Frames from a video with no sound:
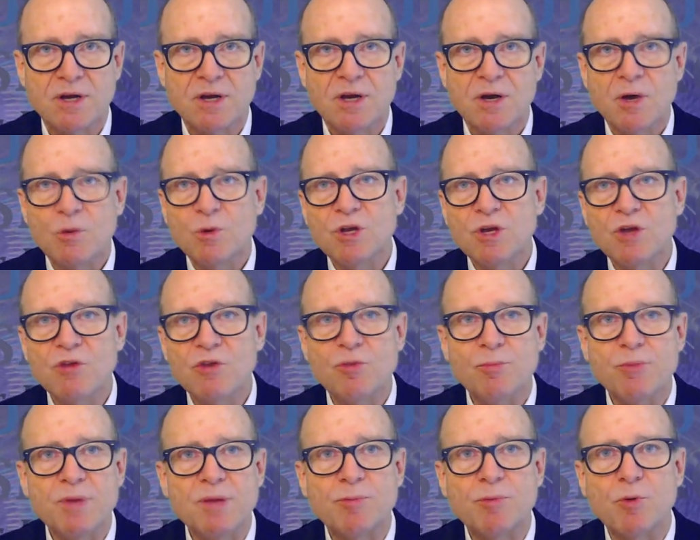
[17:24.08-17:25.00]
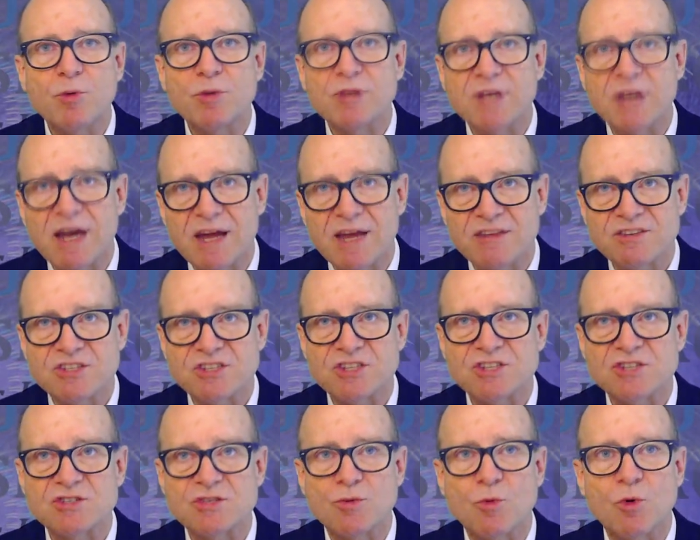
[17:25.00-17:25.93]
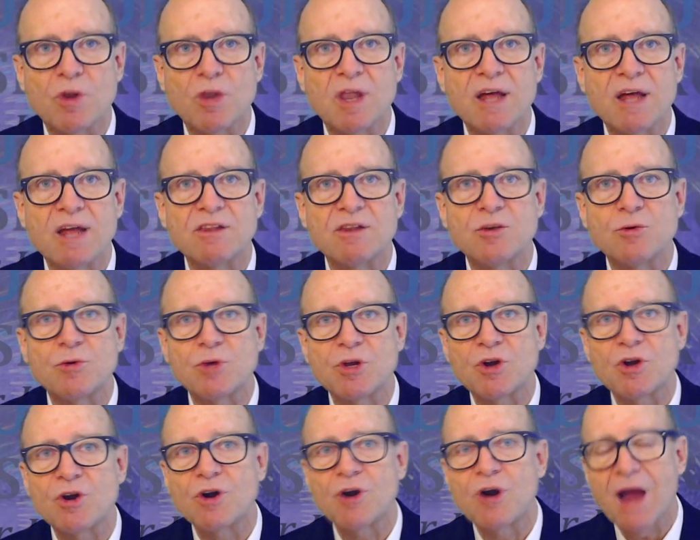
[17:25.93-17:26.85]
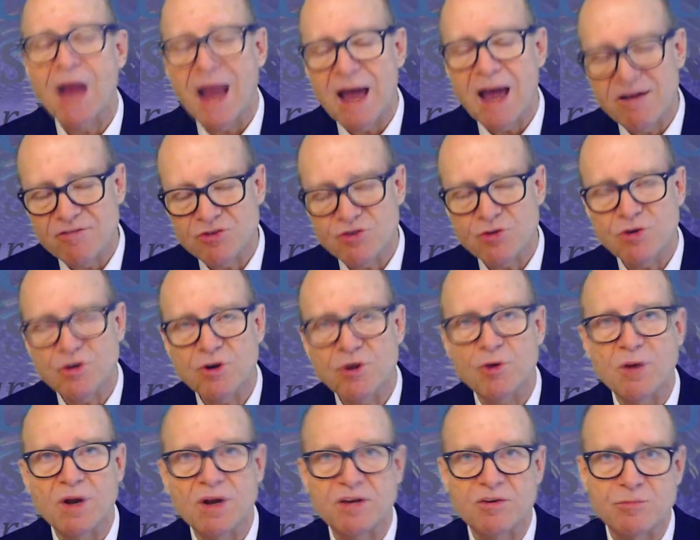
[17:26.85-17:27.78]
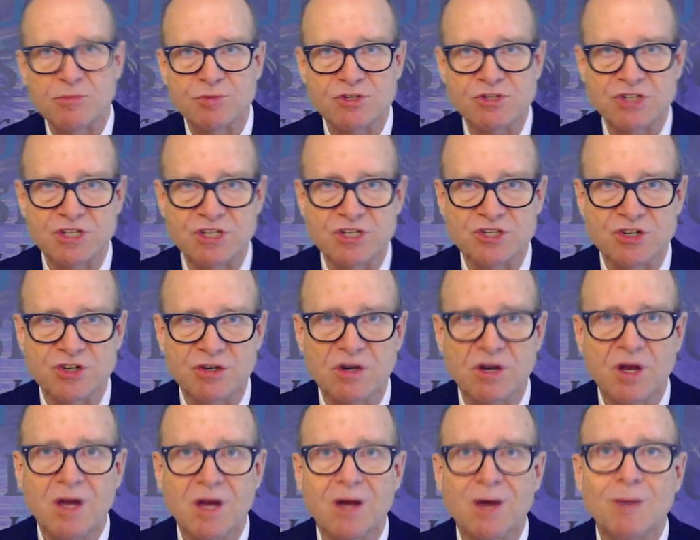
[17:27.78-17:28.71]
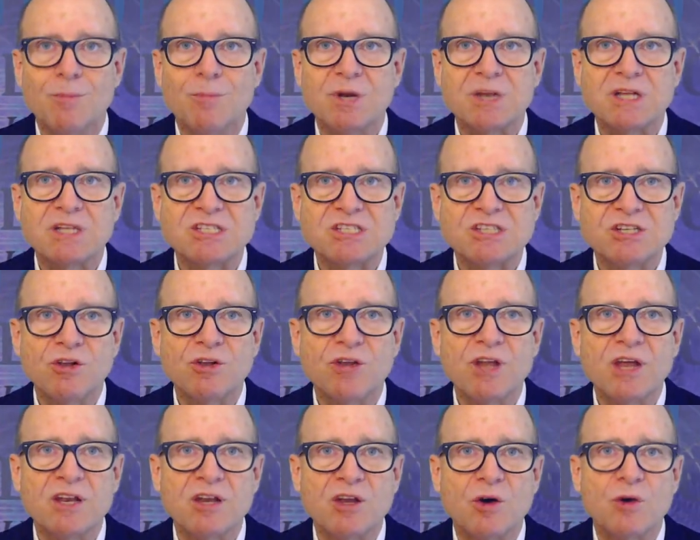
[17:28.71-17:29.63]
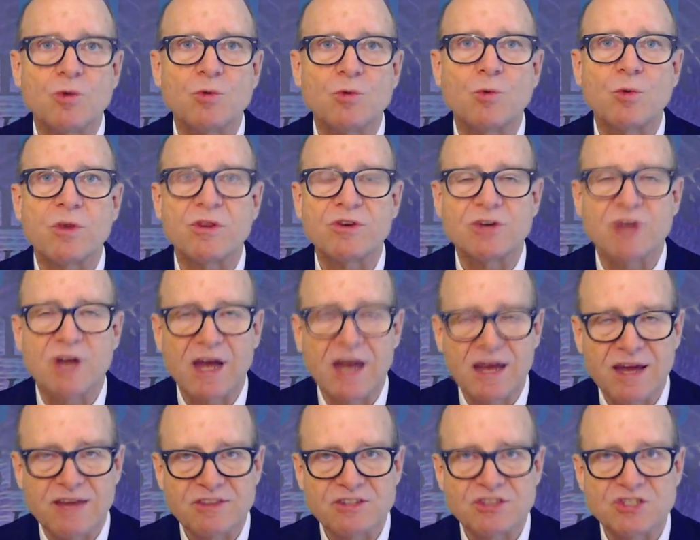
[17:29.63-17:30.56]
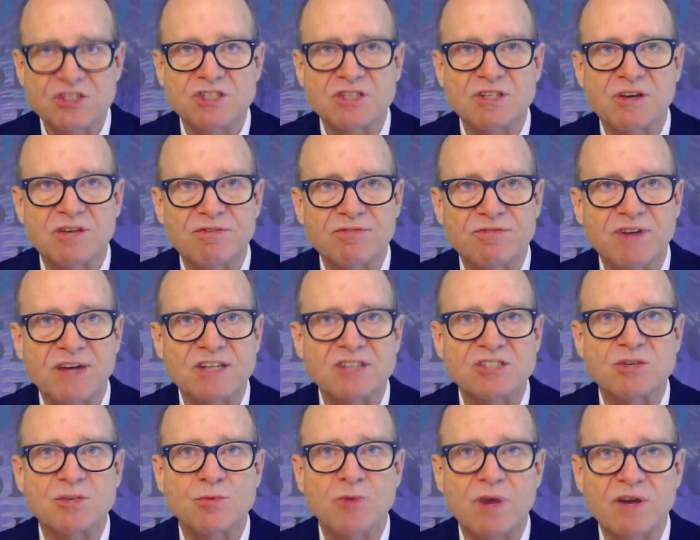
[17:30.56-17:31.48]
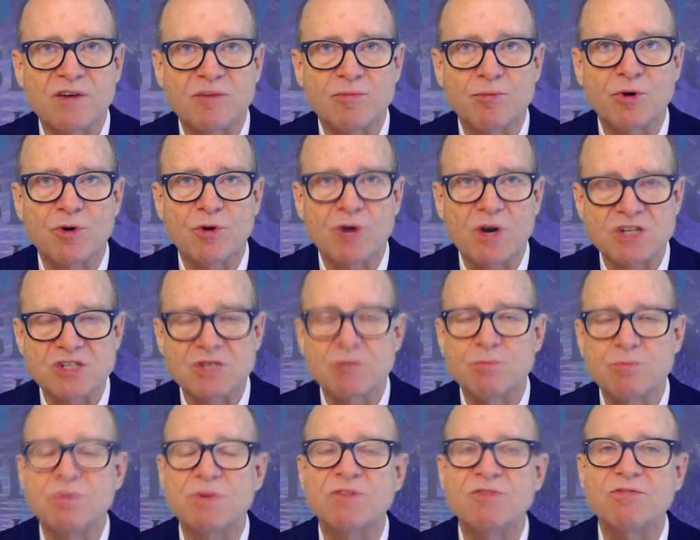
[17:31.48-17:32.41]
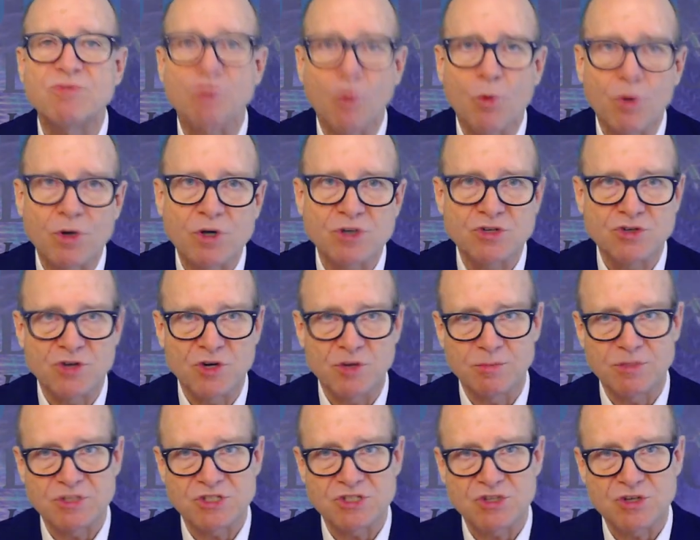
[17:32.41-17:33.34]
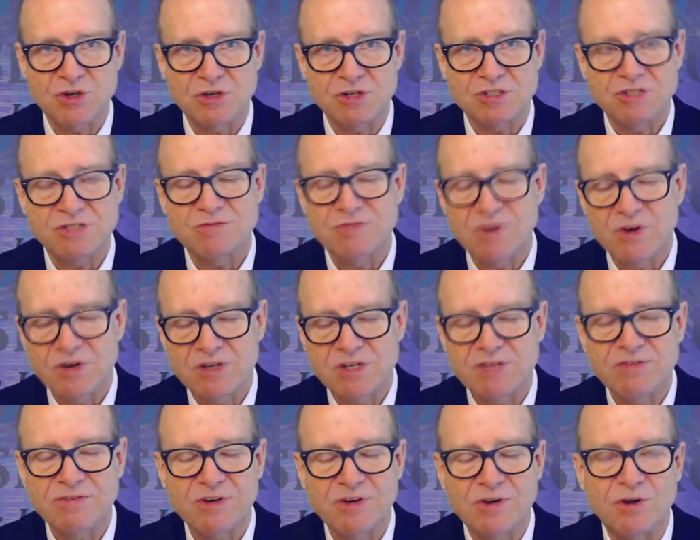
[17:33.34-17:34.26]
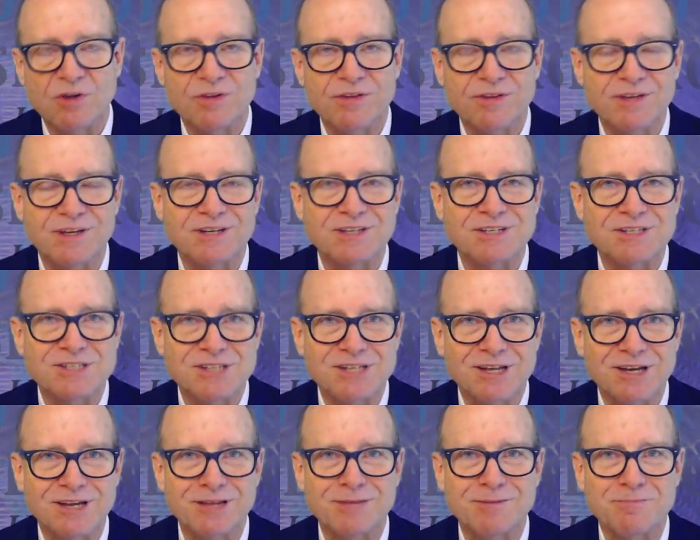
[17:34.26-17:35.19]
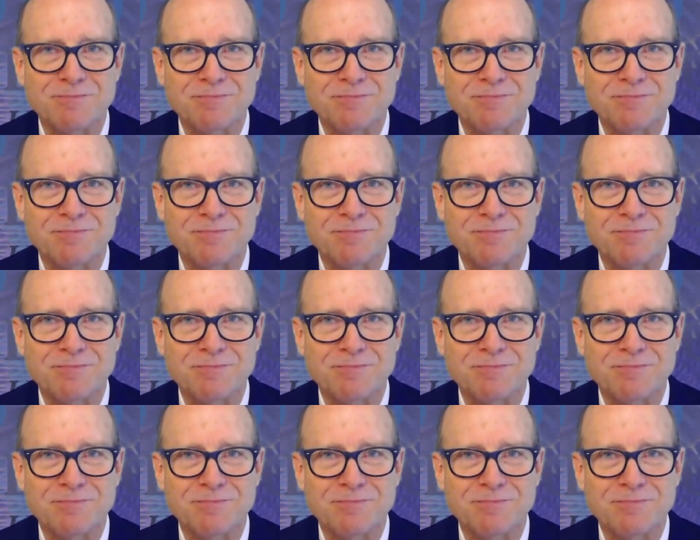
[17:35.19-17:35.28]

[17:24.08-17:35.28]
We know that people with diathesis are more likely to recur after a corrective procedure, but it's still not known whether diathesis affects the rate of progression before treatment starts. Very difficult thing to study.